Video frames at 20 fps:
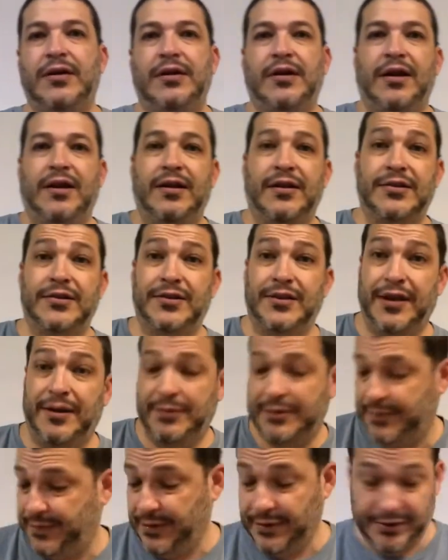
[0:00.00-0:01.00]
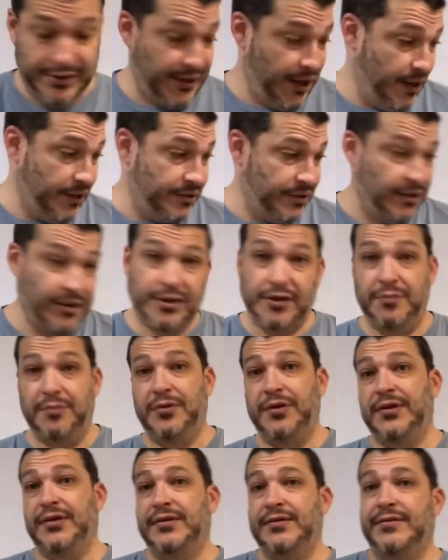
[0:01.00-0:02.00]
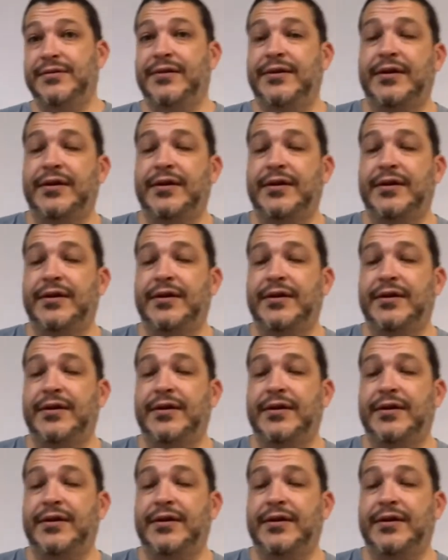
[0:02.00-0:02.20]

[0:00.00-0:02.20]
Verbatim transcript: Unless your name is Bill Johnson and you're putting